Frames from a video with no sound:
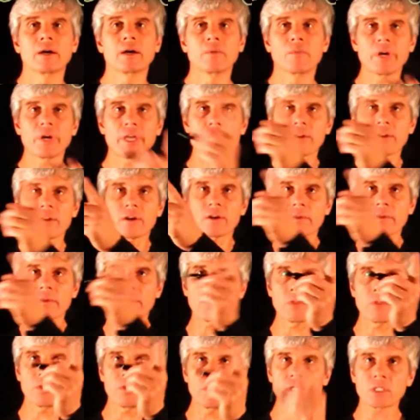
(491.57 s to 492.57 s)
whether
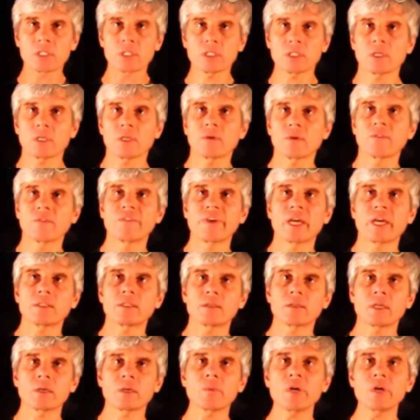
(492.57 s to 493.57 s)
this
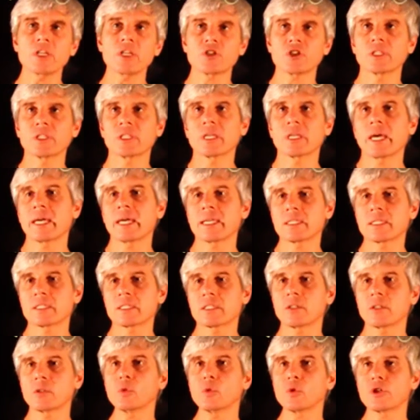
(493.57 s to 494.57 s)
vector equation has
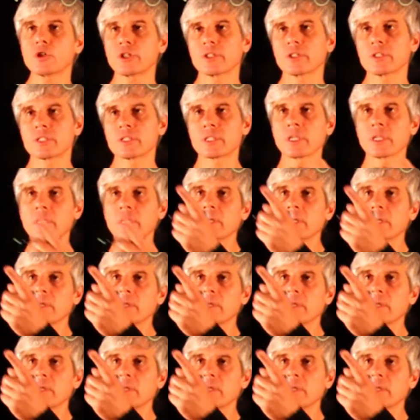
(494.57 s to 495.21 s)
solutions